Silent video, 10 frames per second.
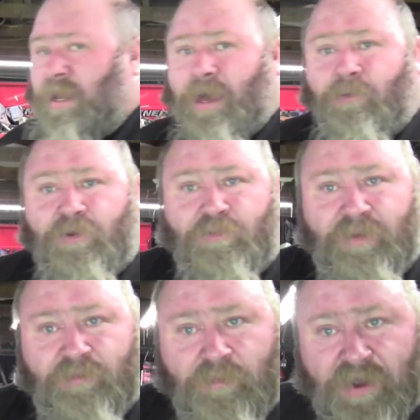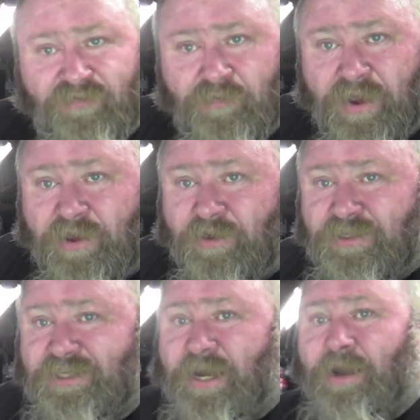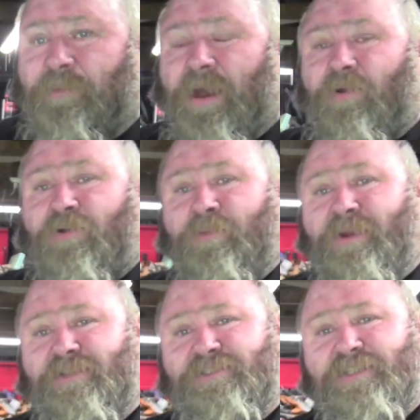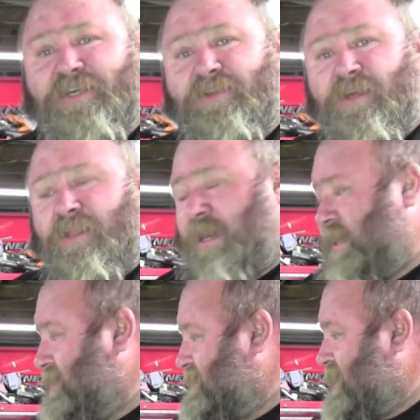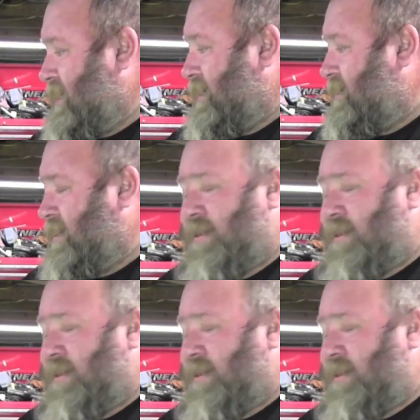got with me, Mike from My Car Shop got with me and said that they had decided